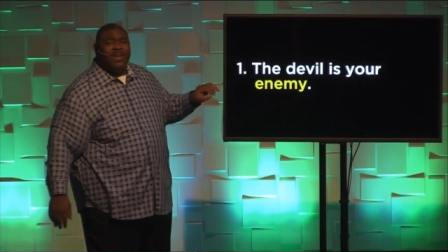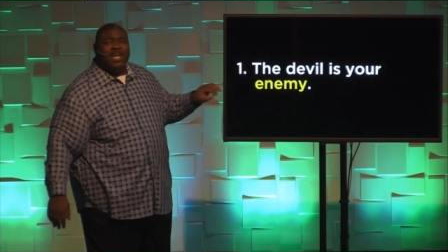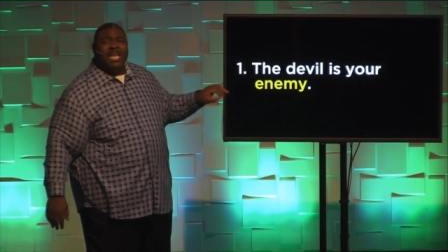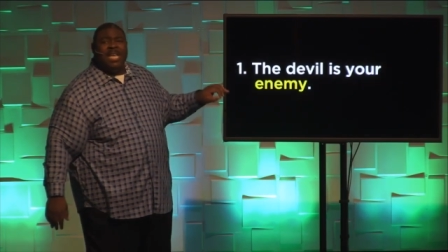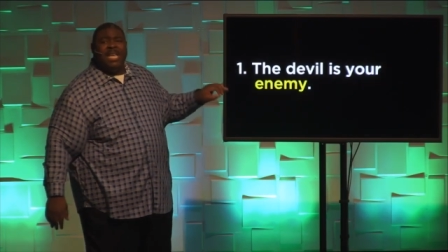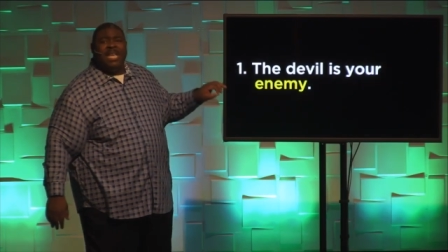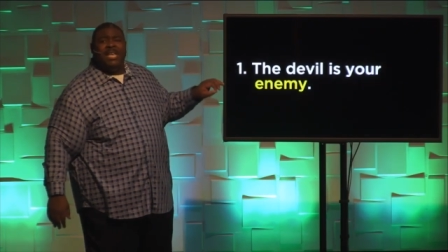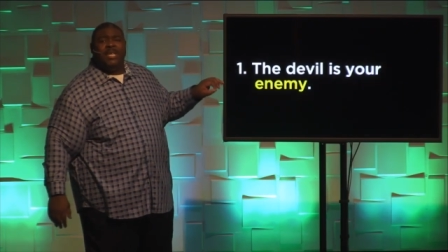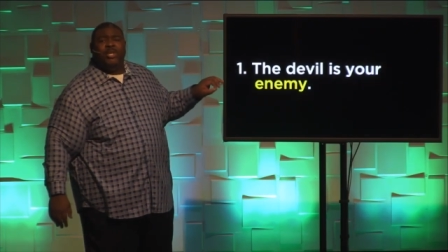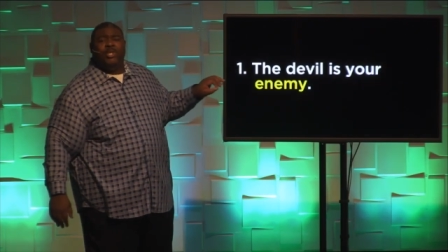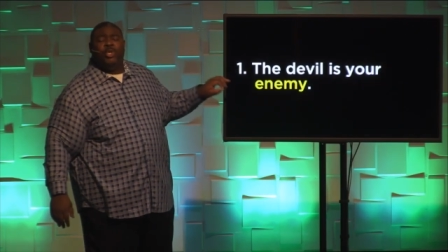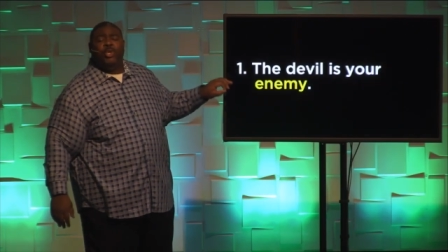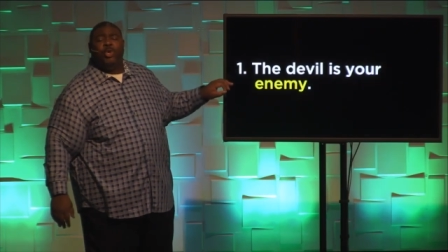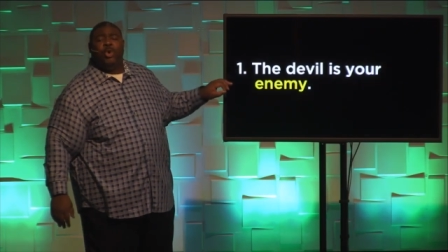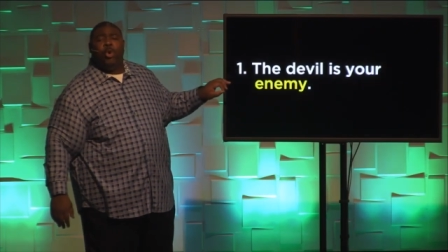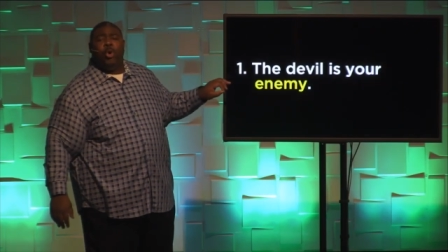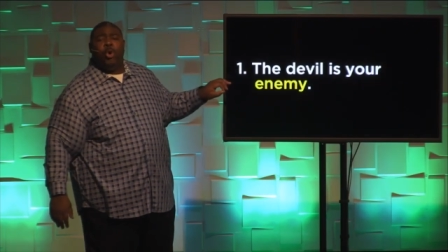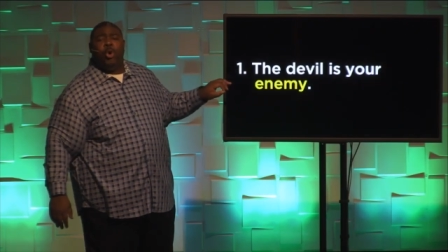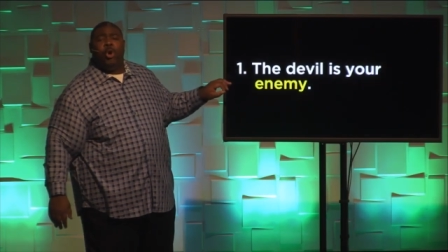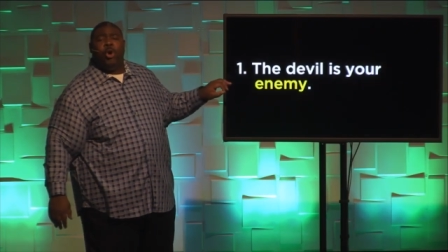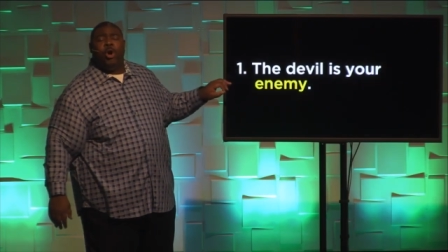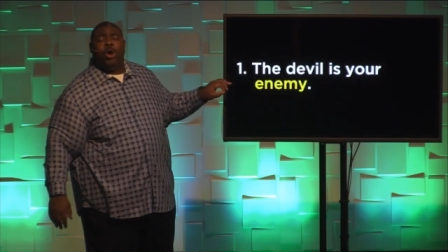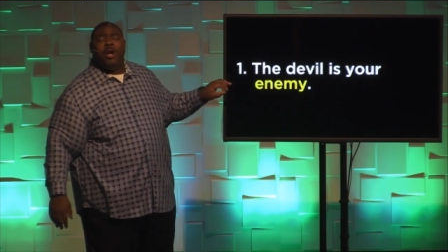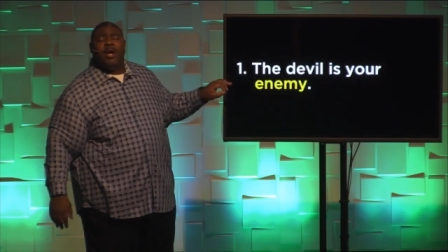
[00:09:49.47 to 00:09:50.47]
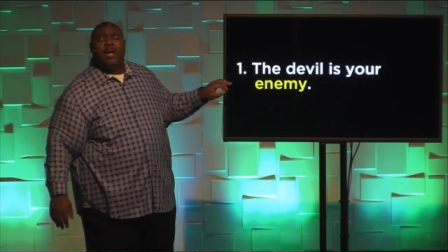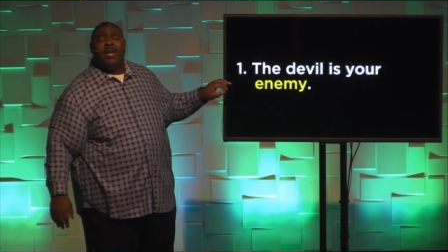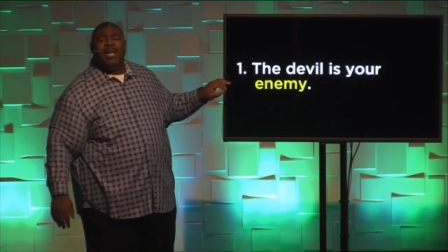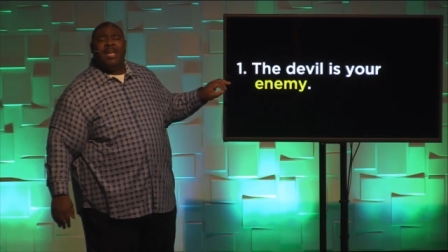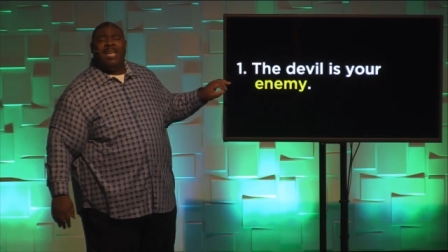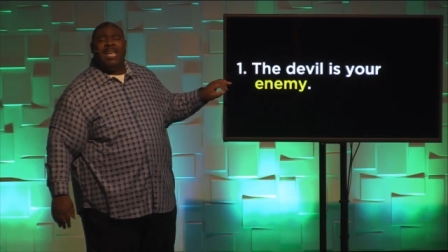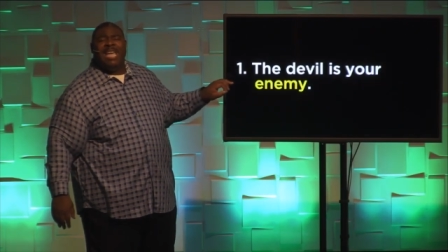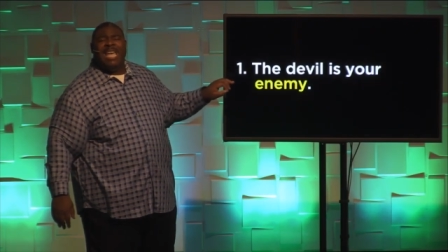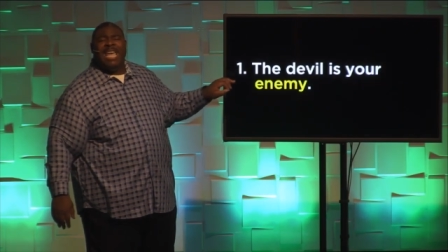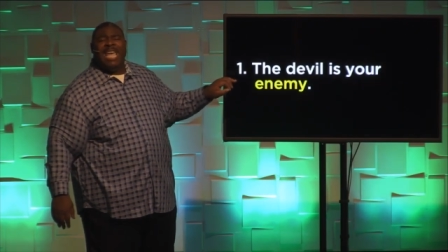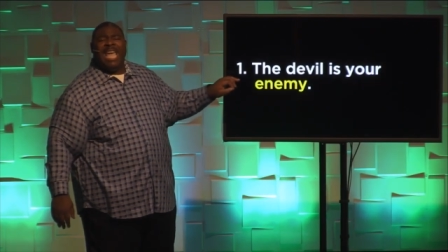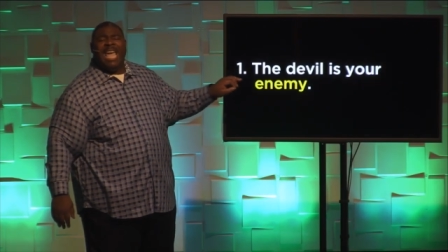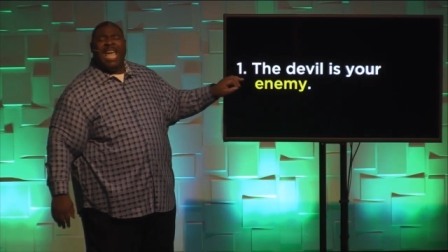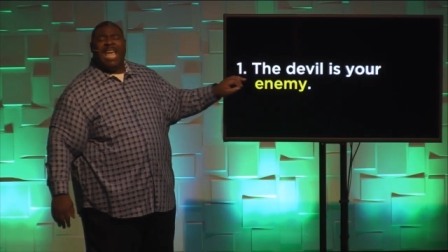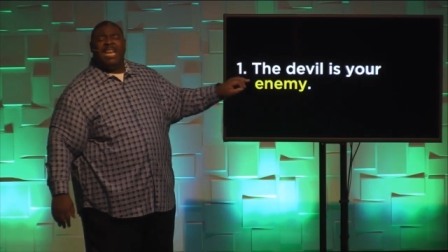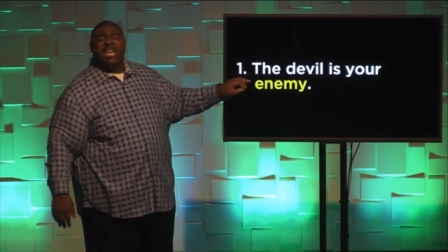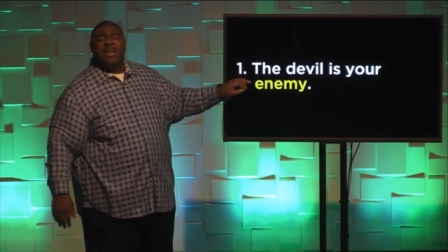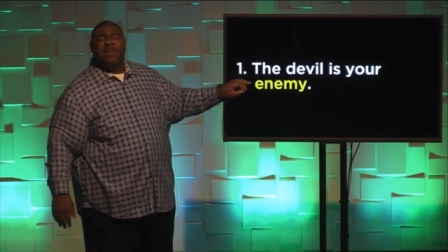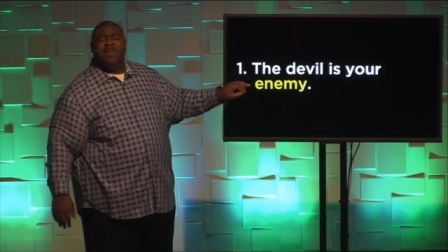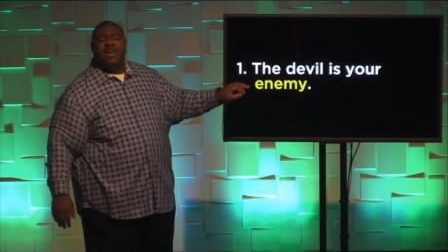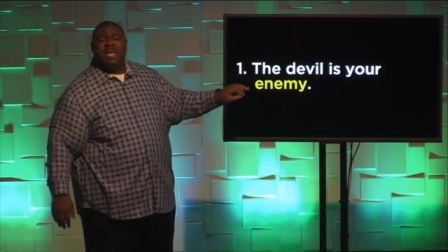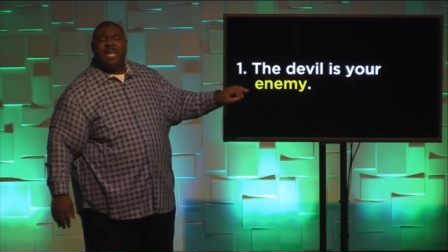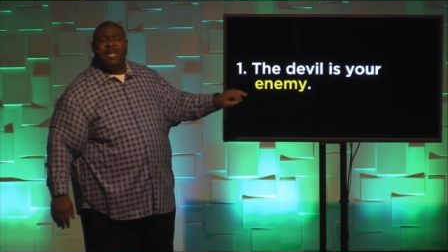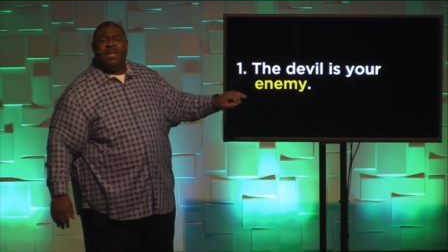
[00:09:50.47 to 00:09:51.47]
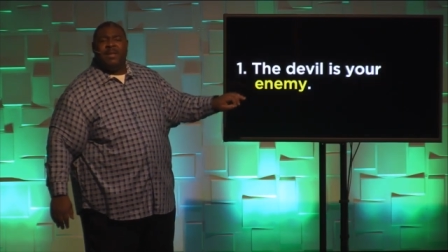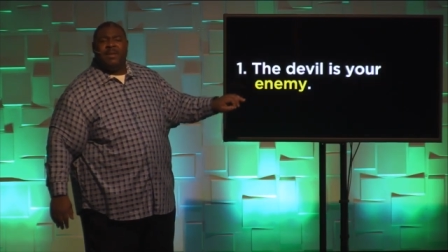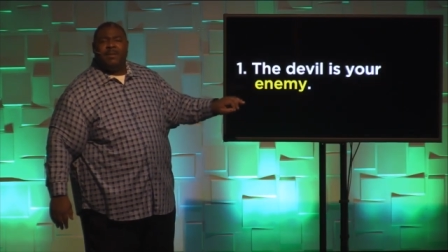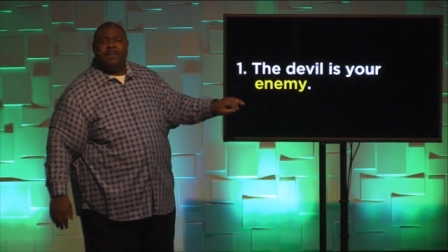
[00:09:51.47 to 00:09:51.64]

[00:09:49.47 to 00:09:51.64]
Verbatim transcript: is your enemy.